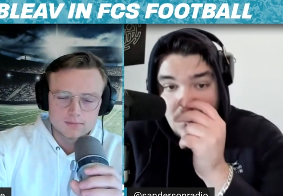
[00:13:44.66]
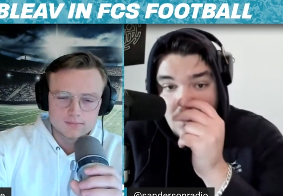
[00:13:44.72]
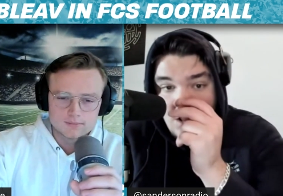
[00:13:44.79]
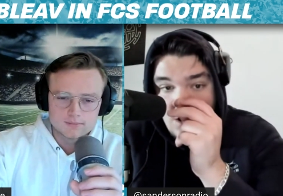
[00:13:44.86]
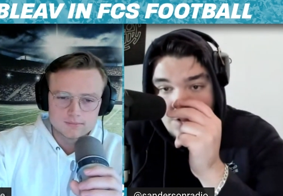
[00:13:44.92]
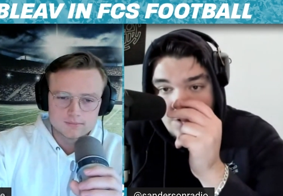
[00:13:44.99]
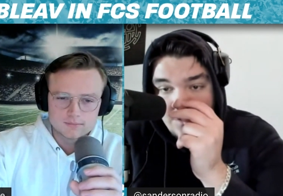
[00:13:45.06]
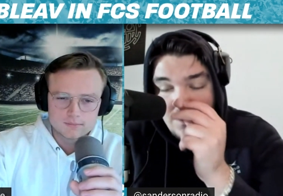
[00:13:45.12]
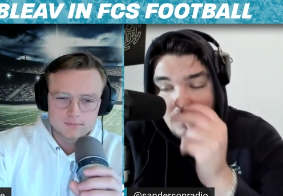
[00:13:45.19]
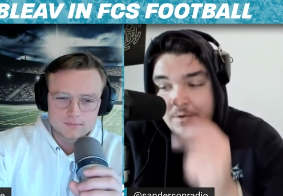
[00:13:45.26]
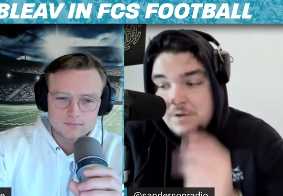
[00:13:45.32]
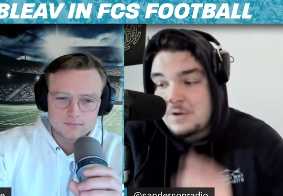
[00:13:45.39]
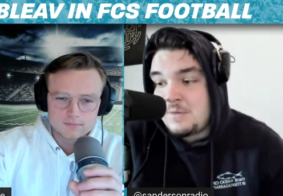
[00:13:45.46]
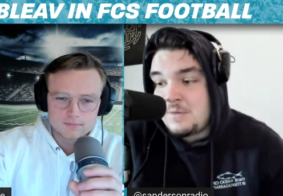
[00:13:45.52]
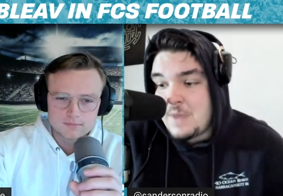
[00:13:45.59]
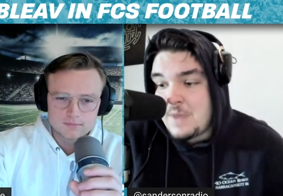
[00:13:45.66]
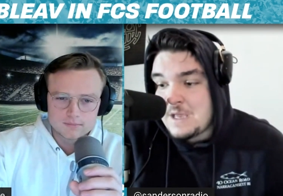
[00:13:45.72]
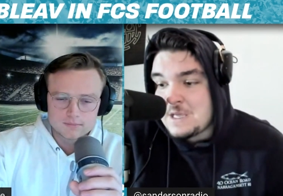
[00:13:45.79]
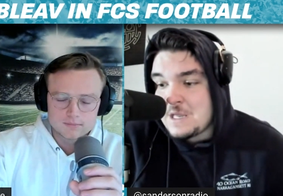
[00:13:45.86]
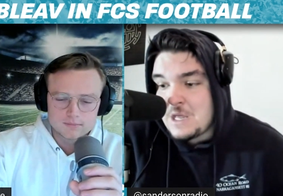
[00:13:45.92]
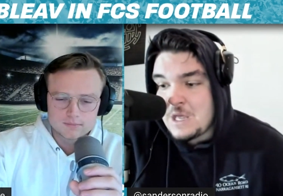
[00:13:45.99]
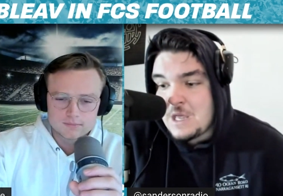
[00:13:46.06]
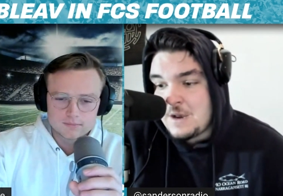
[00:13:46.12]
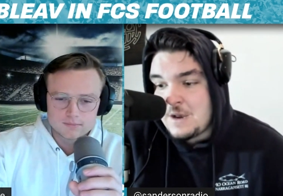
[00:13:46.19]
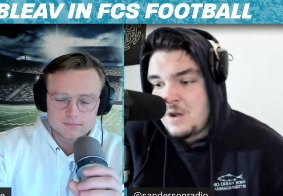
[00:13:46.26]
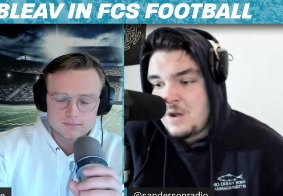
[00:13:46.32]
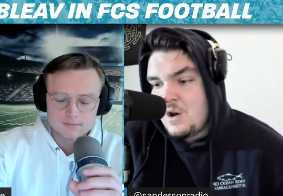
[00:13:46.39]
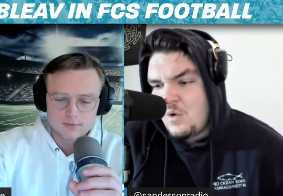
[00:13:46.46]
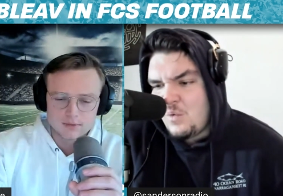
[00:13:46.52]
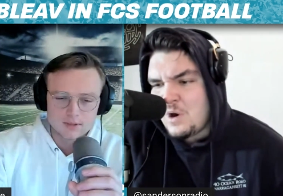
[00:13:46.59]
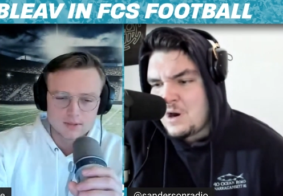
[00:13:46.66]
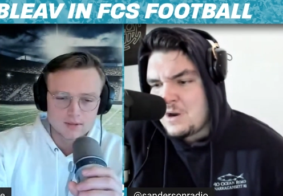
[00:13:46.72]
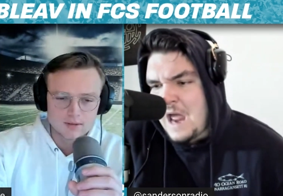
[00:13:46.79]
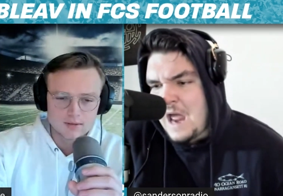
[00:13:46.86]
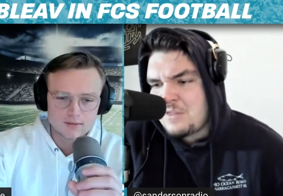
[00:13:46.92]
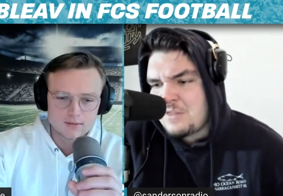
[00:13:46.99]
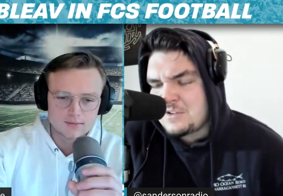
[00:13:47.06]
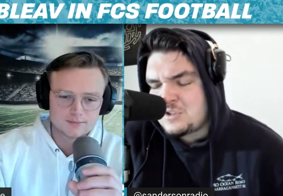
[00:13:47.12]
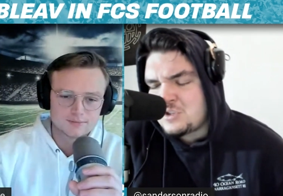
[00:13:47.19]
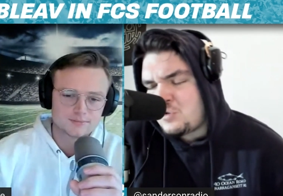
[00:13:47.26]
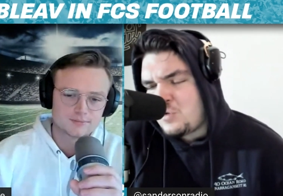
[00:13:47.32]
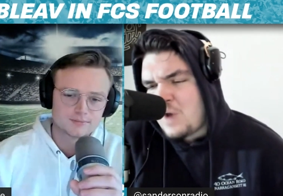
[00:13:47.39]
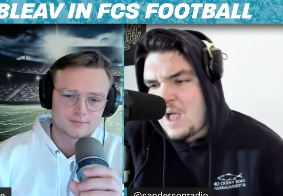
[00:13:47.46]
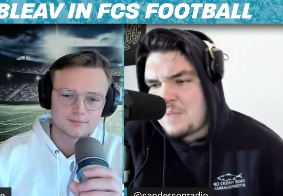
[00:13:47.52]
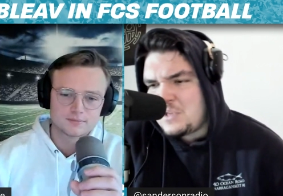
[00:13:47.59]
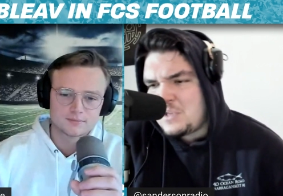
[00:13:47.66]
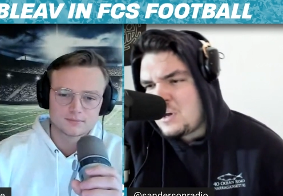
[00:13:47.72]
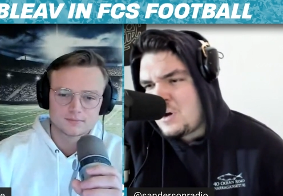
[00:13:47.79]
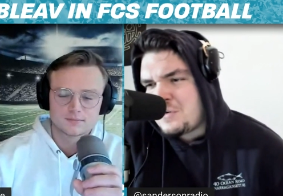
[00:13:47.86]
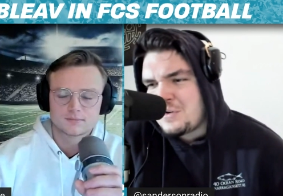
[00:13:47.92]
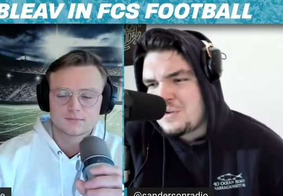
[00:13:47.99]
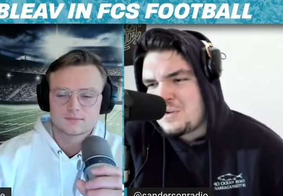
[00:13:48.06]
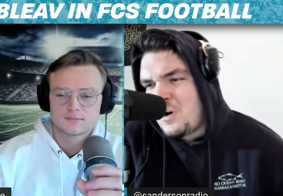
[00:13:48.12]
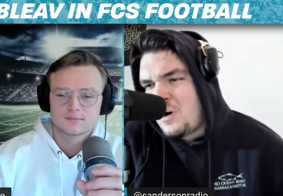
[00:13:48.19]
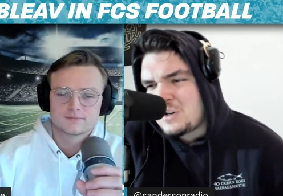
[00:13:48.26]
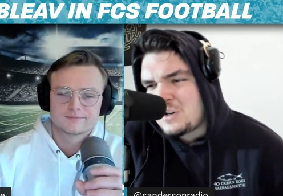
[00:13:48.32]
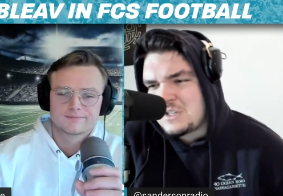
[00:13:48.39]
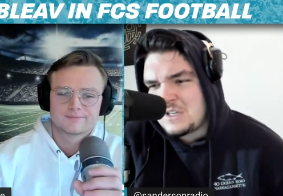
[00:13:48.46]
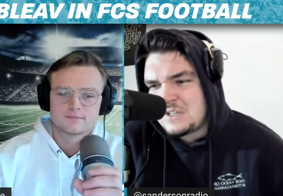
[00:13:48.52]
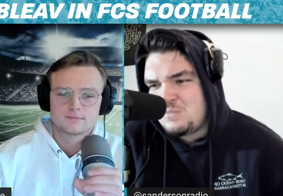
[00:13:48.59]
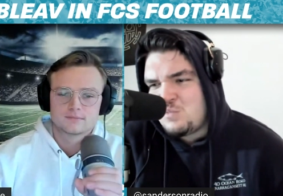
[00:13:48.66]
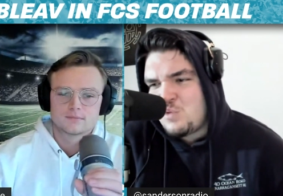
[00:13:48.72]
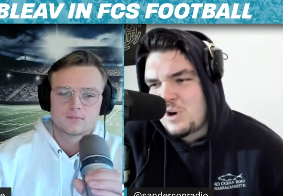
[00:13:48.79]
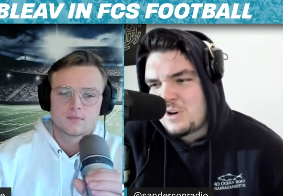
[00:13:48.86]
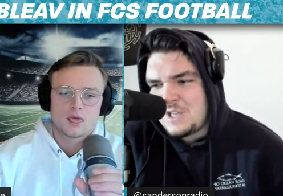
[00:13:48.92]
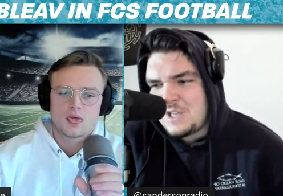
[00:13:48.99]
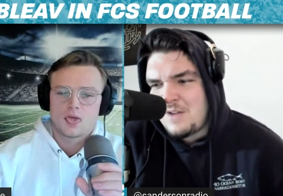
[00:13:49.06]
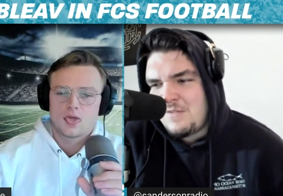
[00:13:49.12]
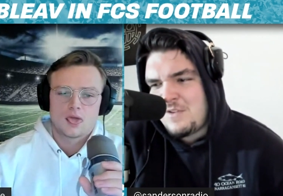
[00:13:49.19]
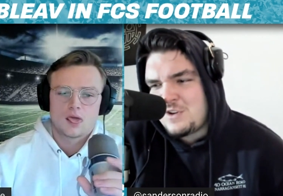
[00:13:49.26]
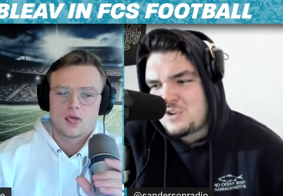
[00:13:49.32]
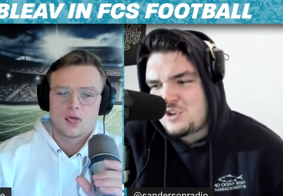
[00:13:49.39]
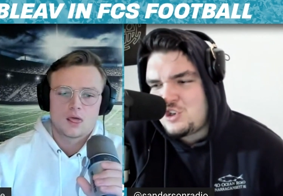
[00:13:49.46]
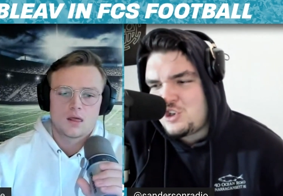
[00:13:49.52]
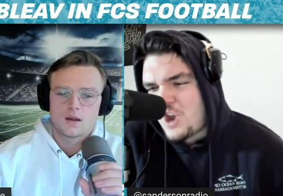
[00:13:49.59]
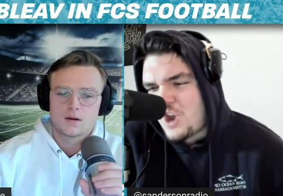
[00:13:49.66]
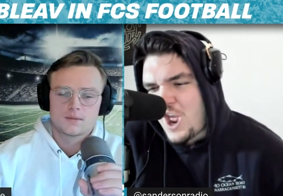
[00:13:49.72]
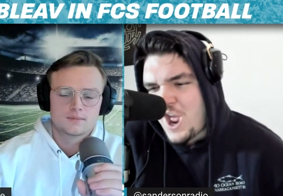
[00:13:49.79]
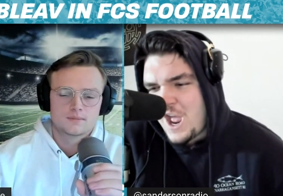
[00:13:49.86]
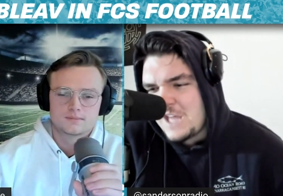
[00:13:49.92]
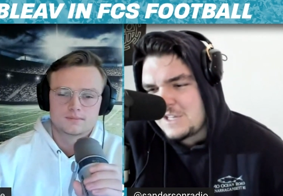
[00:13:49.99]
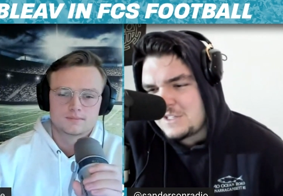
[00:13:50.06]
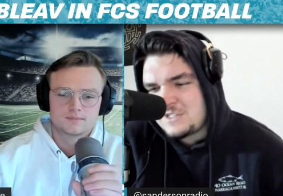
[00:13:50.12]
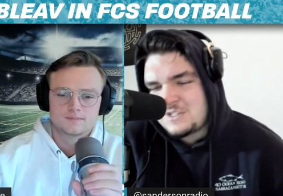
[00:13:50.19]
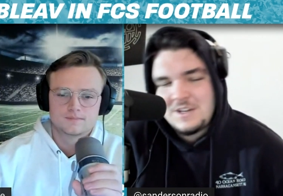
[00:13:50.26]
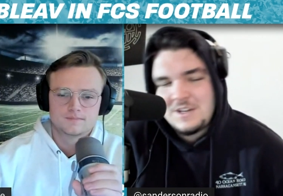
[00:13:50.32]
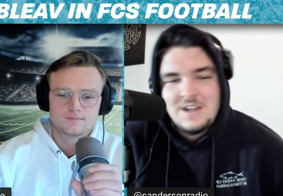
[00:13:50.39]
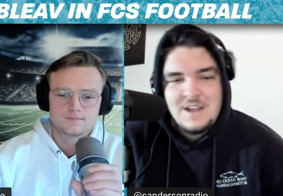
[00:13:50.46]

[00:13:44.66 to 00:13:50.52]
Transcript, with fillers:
Speaker 1: oh, you thought we couldn't make it in. Yeah. We're now the scrappy underdogs that weren't given a chance.